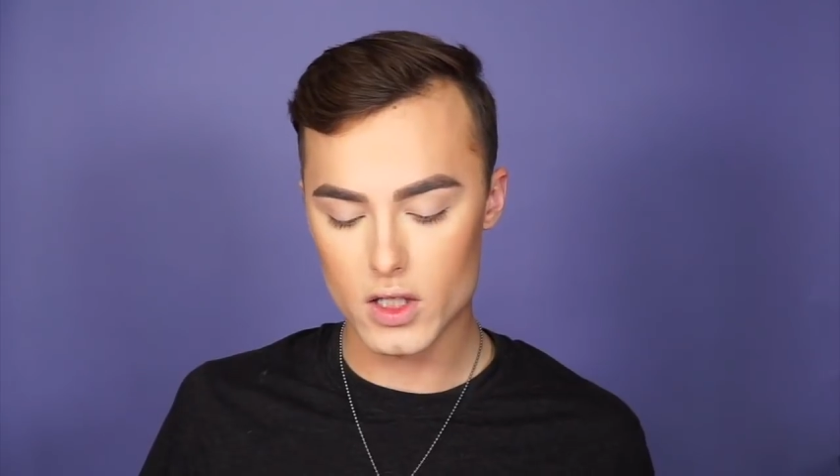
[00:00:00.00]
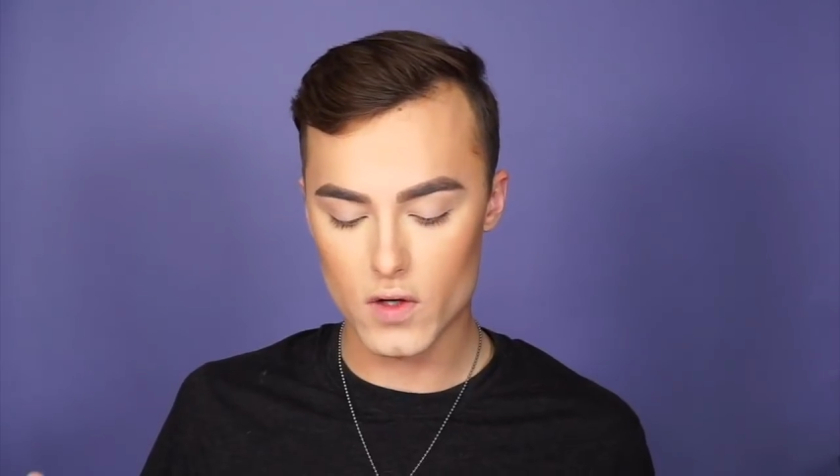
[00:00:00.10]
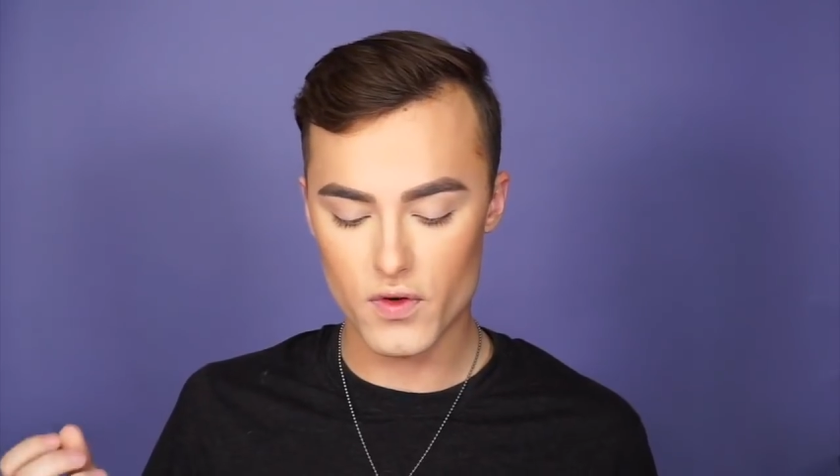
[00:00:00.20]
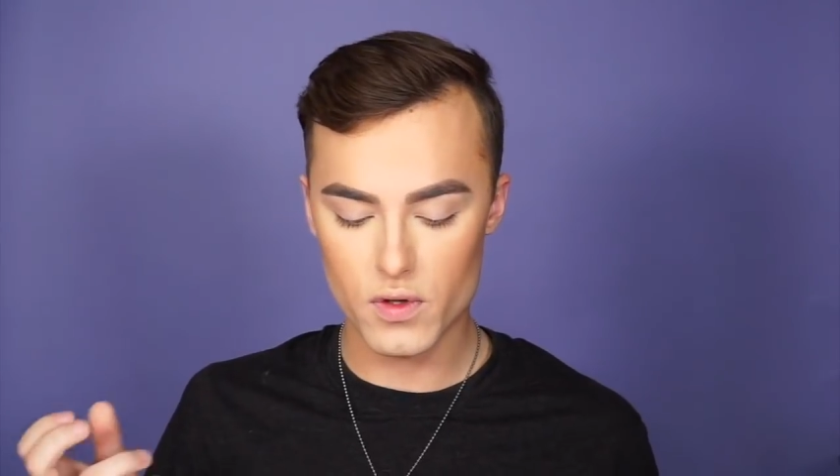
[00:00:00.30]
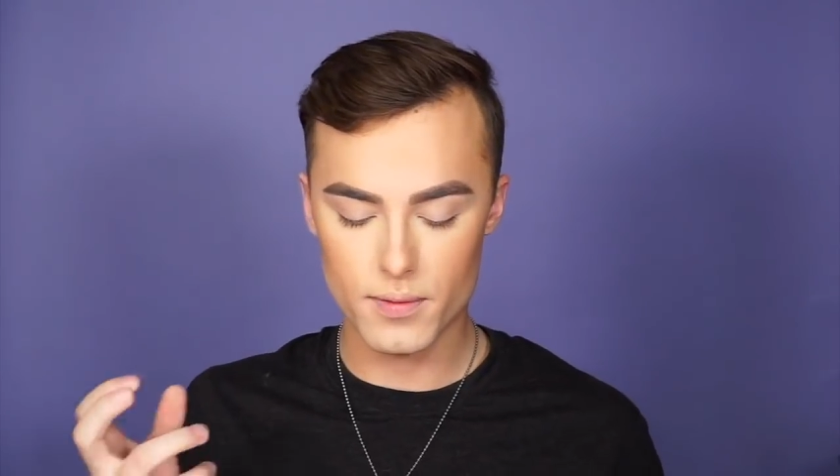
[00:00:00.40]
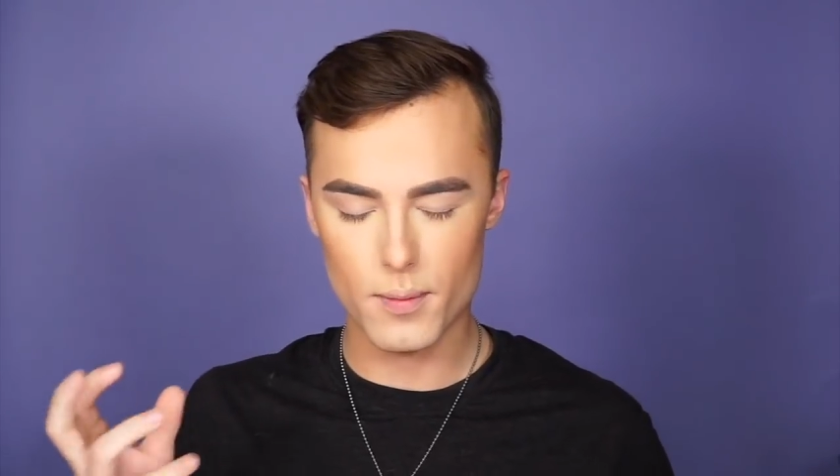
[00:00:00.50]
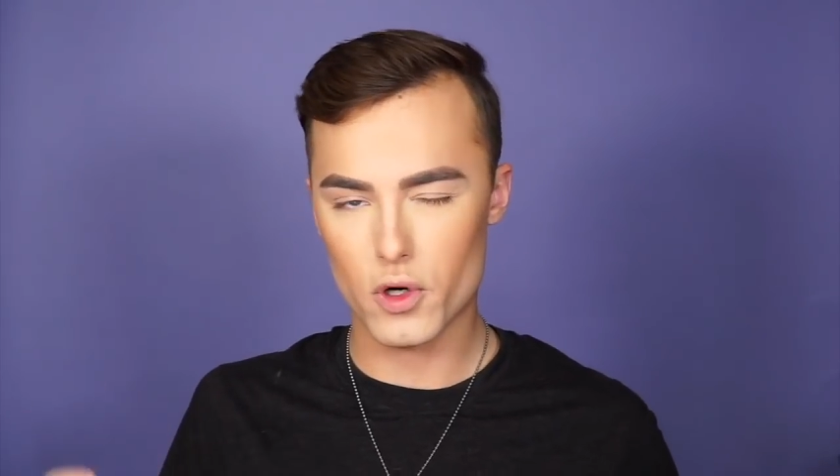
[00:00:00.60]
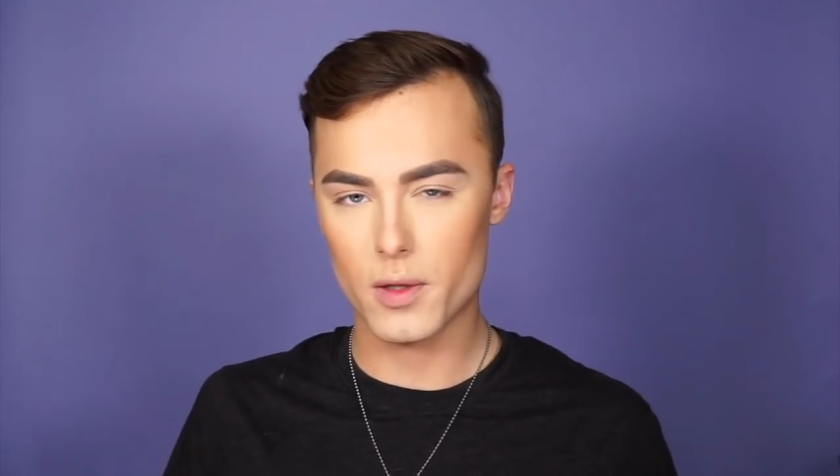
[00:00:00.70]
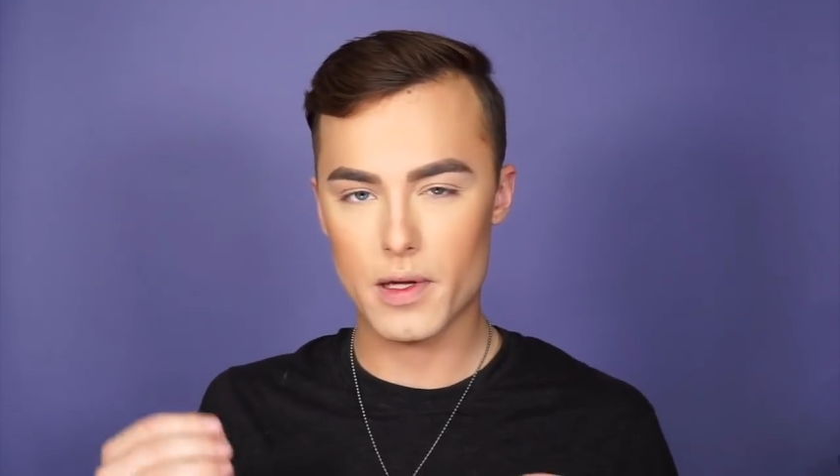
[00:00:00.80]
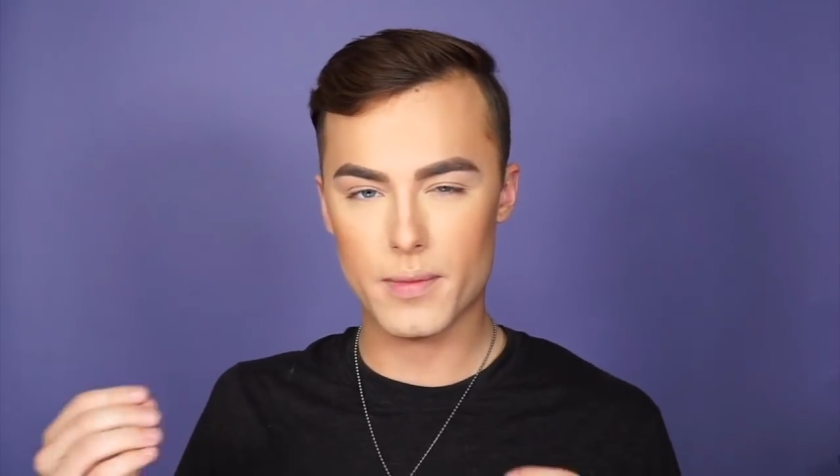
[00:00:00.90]
So if you want a bit
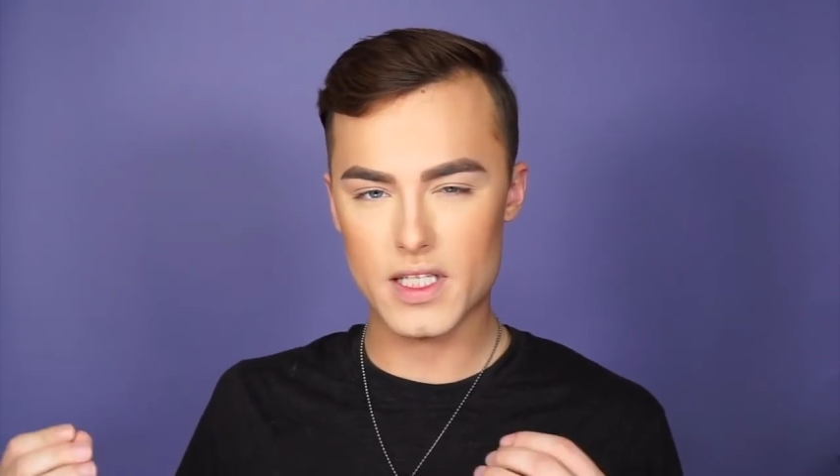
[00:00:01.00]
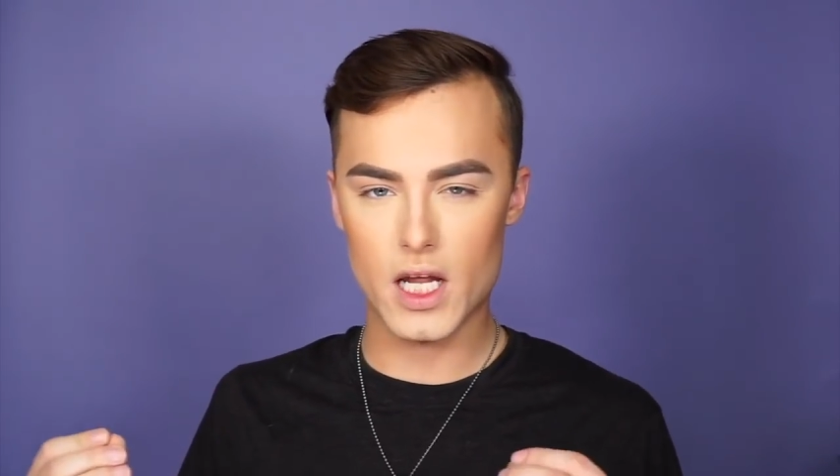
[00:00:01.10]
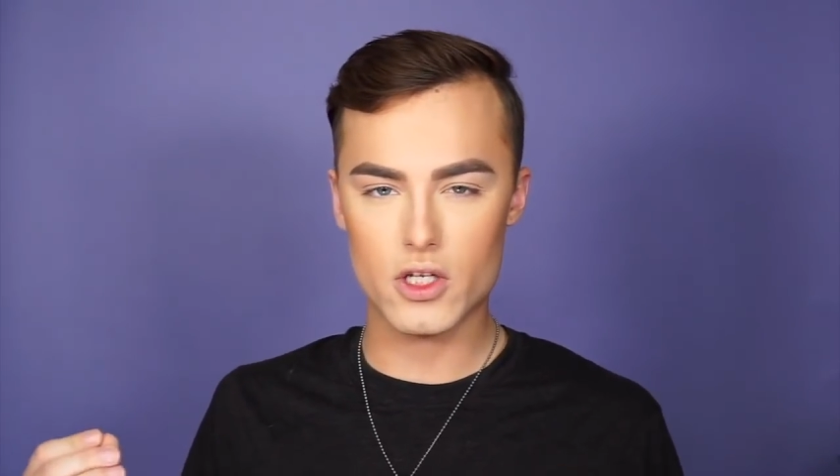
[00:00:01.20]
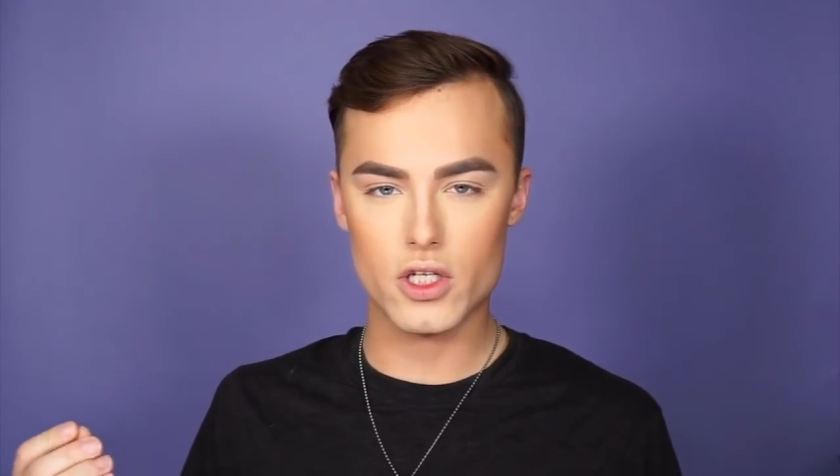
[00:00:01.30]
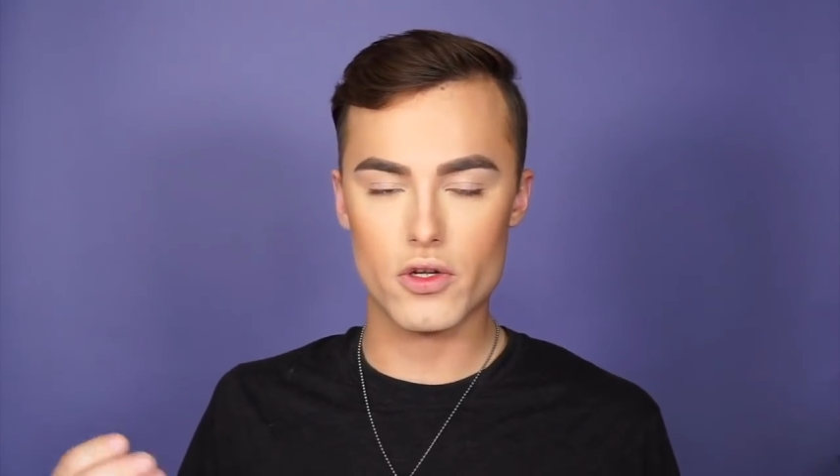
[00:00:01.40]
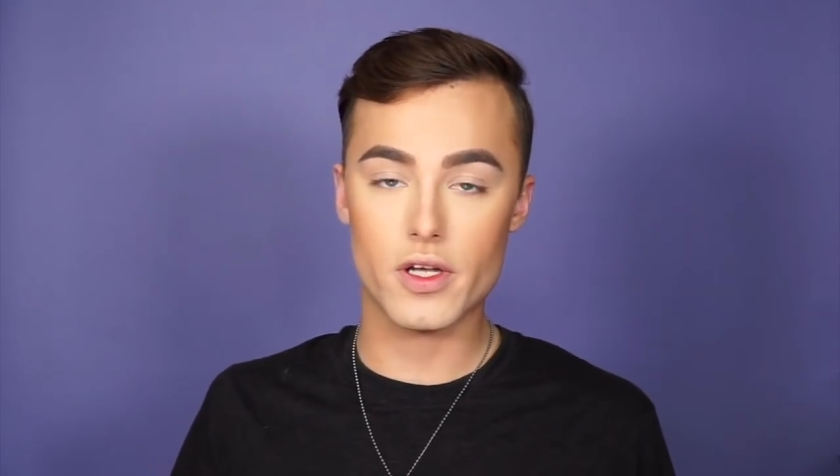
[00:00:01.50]
more pigmentation,